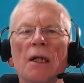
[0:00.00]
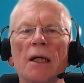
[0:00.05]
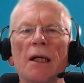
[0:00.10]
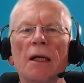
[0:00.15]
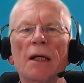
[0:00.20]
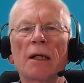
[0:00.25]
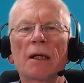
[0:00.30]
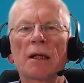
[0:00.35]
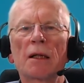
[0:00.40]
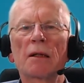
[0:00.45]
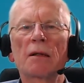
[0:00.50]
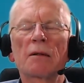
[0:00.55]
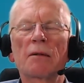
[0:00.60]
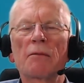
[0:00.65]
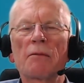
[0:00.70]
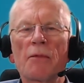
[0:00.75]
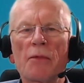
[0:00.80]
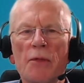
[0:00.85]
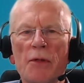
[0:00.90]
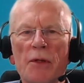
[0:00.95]

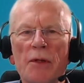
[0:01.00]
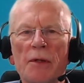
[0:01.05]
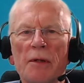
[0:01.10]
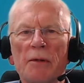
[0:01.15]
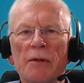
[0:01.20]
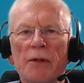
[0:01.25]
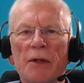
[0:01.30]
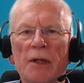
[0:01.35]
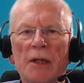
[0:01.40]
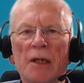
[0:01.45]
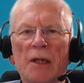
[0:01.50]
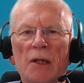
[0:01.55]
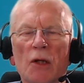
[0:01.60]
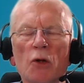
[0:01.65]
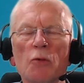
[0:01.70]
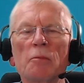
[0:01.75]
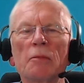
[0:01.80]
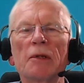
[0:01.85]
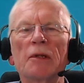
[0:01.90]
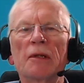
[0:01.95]
the
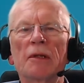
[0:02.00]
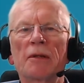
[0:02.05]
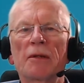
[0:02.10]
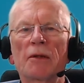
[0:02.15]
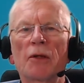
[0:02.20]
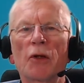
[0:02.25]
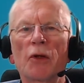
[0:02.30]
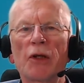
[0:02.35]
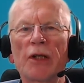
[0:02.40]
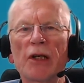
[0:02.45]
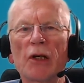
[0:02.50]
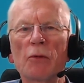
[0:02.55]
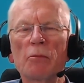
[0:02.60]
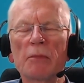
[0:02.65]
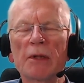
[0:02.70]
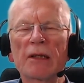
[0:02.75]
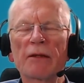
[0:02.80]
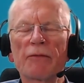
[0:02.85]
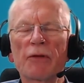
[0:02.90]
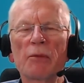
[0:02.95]

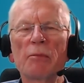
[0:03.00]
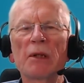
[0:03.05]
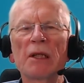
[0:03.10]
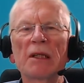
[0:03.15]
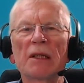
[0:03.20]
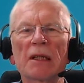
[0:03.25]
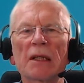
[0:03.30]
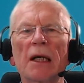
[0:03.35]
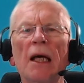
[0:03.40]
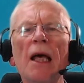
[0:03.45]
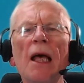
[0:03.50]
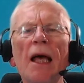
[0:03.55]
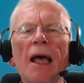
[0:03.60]
opening of the meeting.